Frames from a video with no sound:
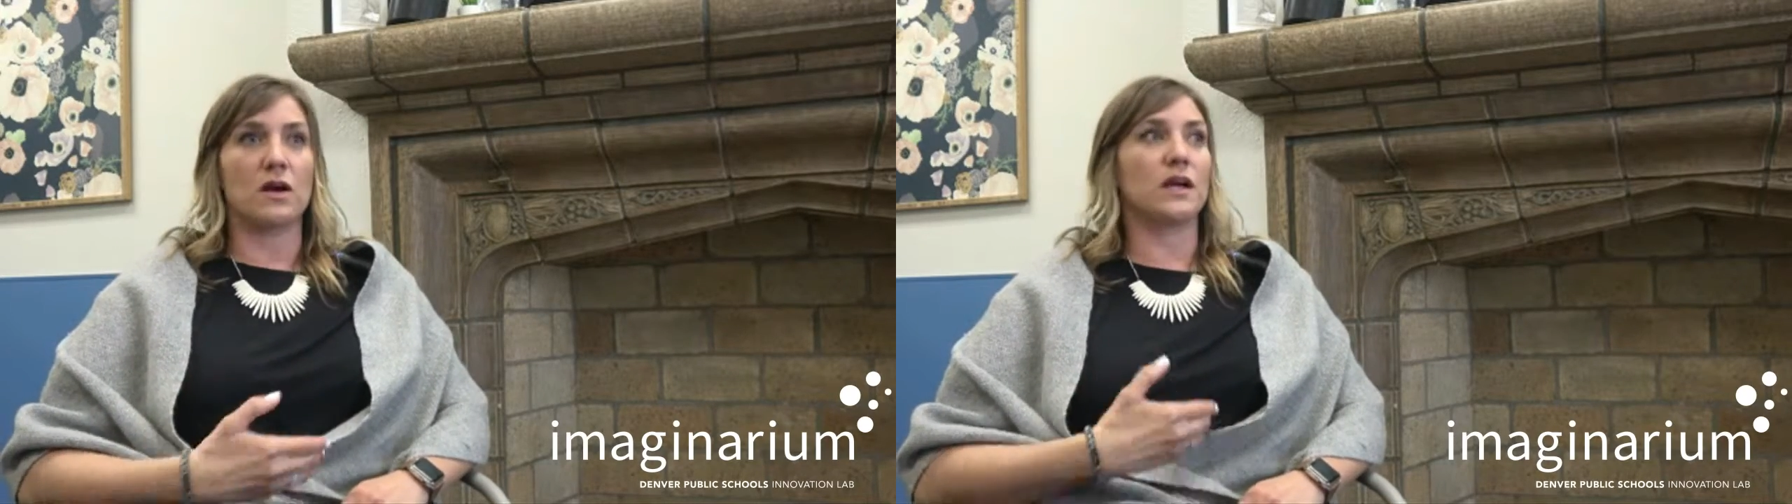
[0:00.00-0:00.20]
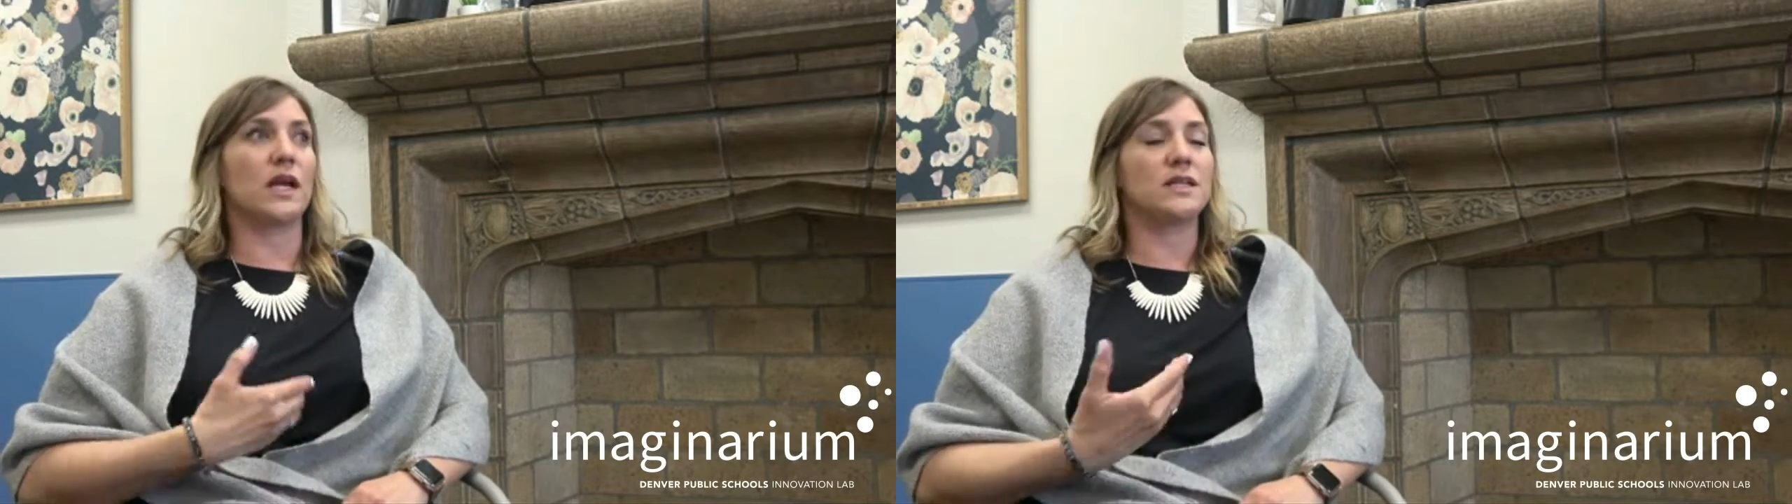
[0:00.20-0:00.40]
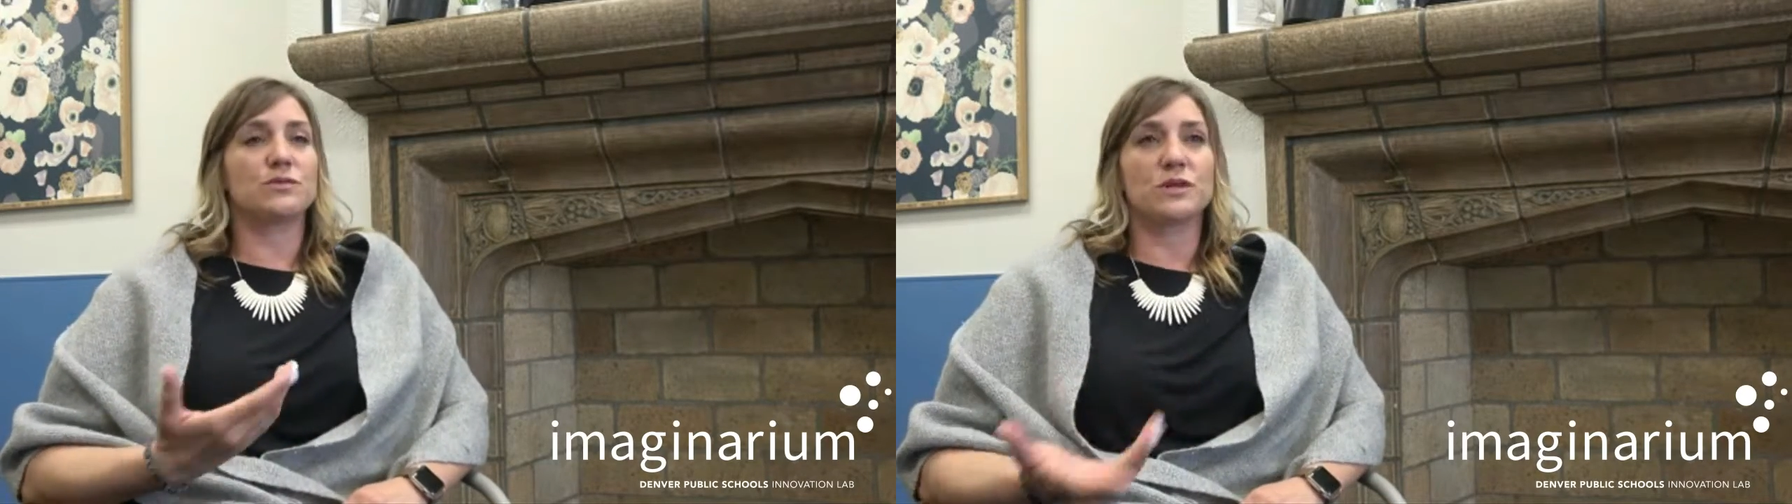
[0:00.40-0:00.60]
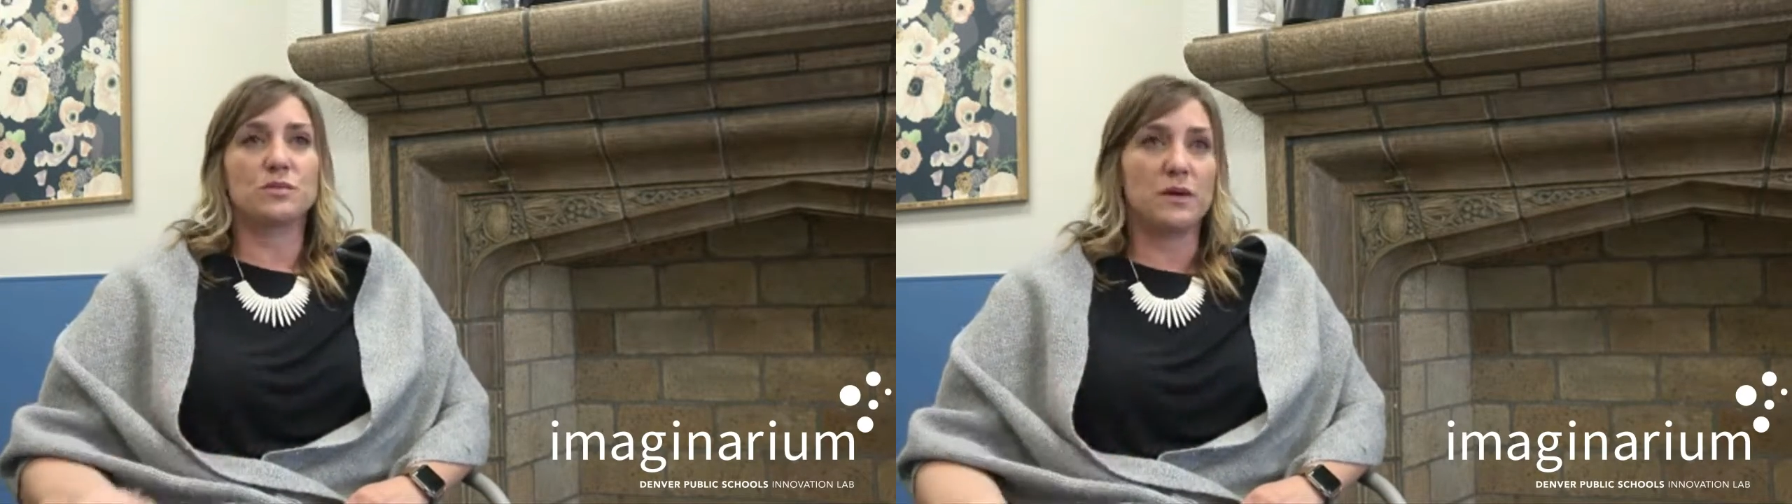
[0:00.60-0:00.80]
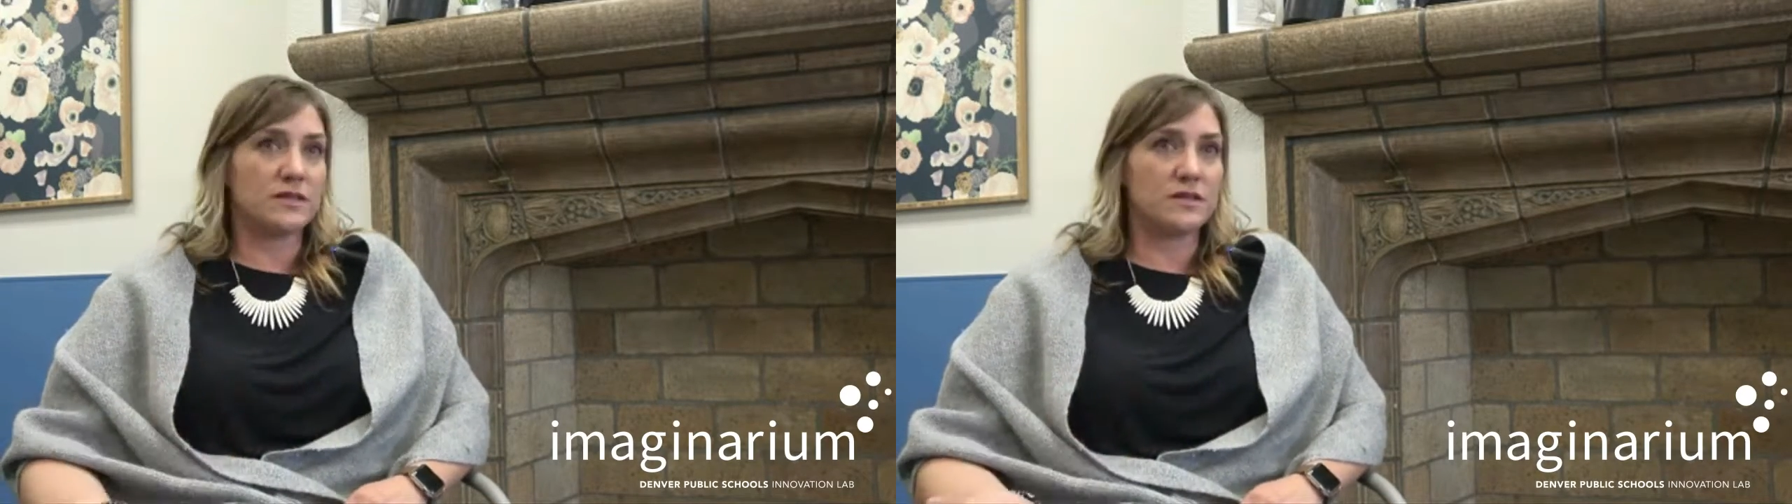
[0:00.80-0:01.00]
Are kids
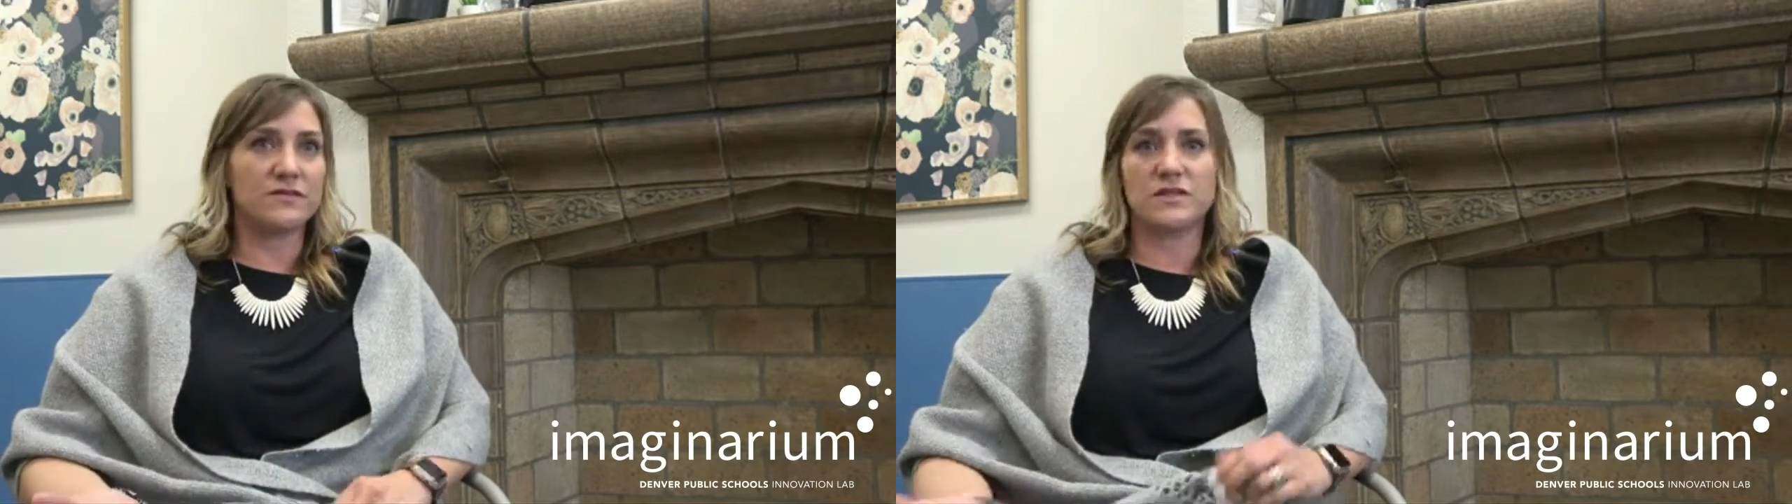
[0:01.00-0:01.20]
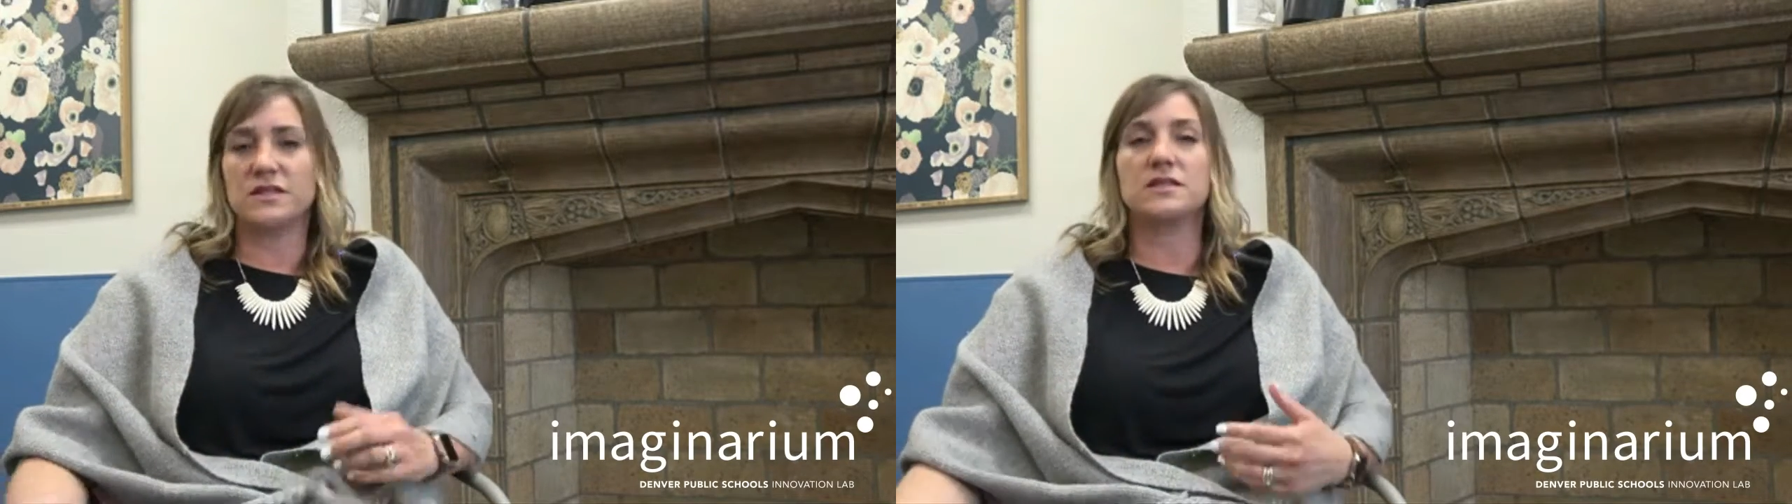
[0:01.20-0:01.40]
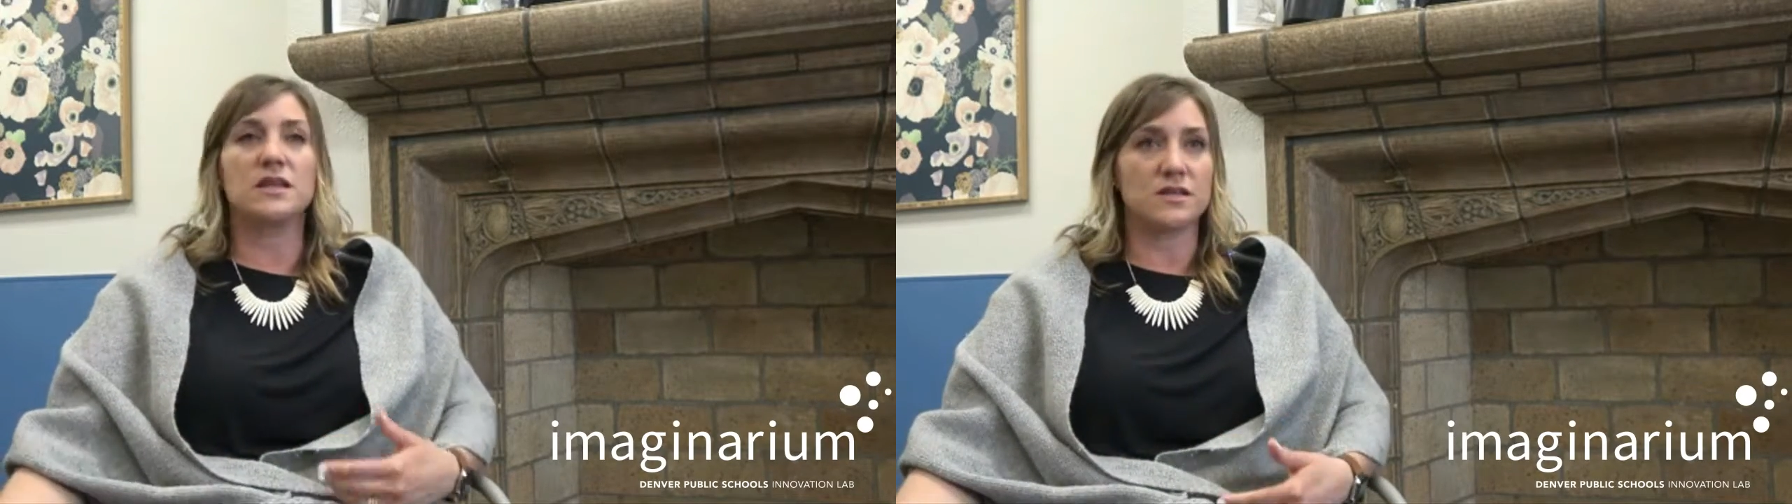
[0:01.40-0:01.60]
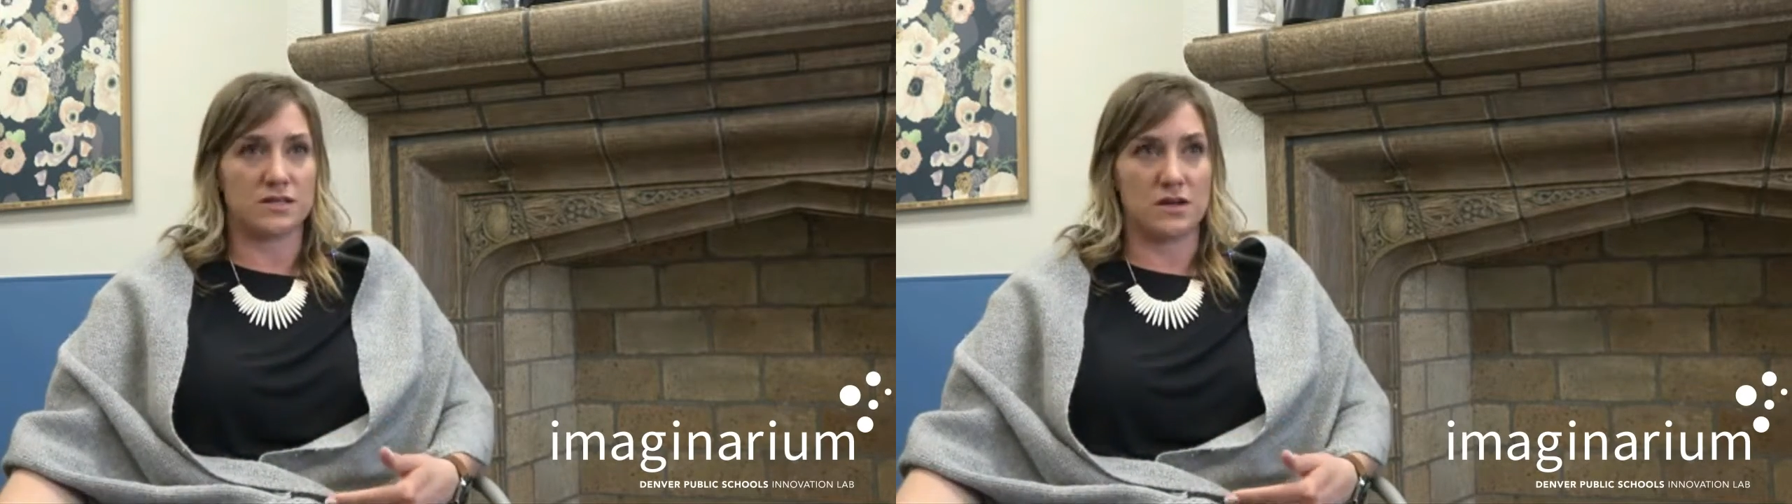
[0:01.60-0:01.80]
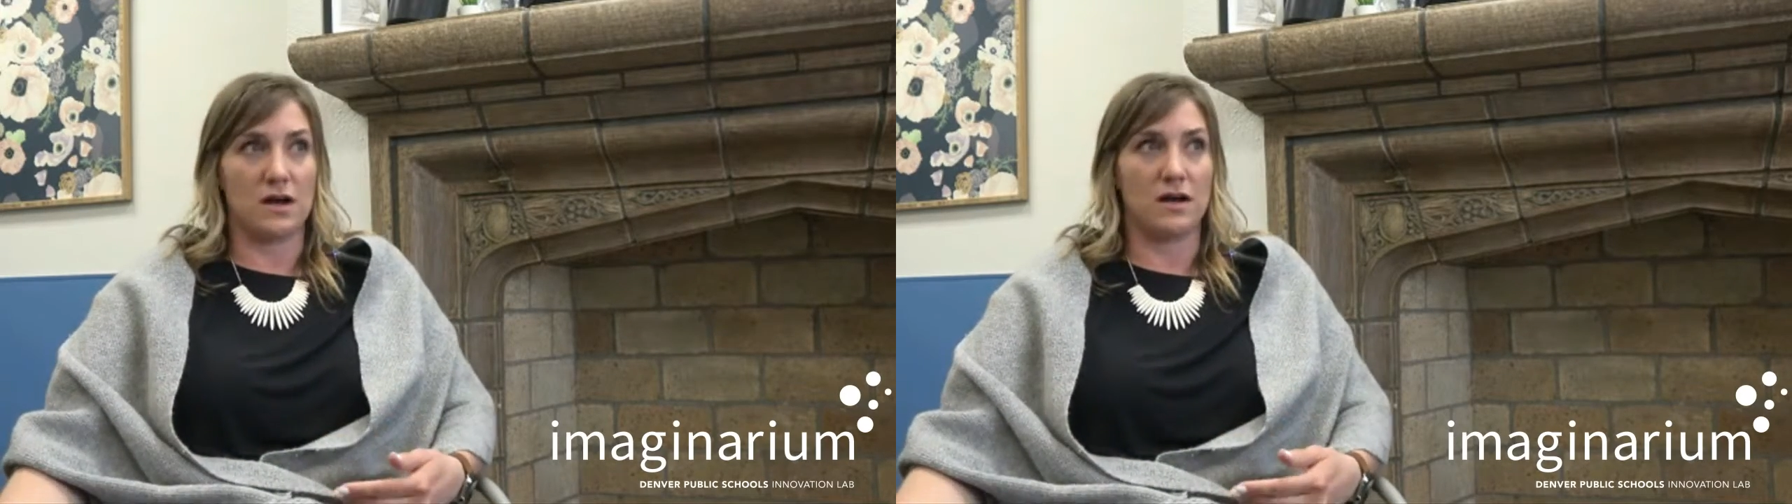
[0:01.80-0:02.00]
responsive to
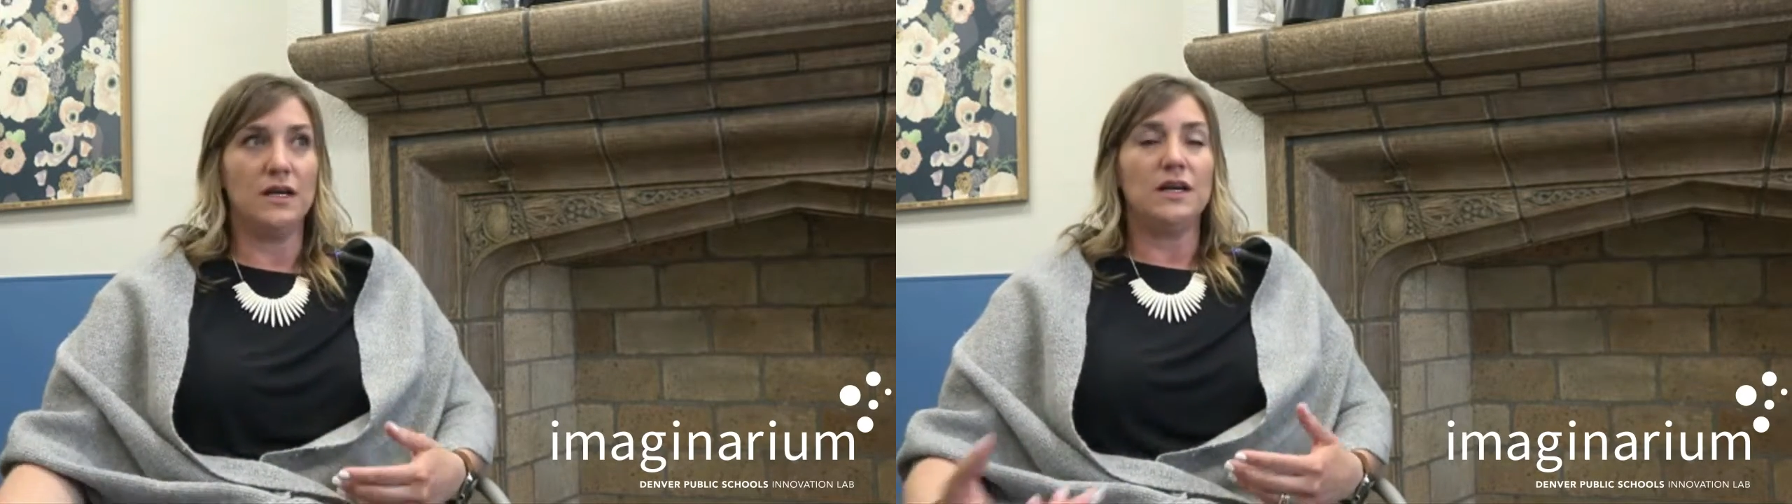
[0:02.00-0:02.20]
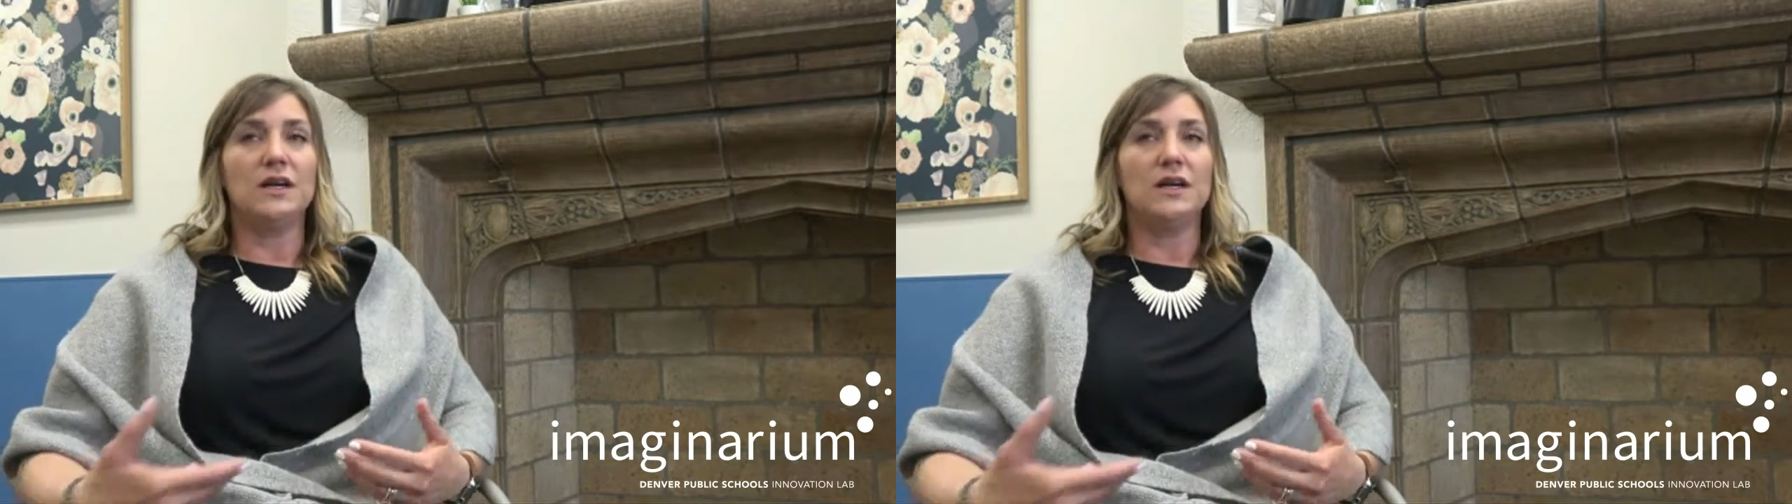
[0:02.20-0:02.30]
Seesaw?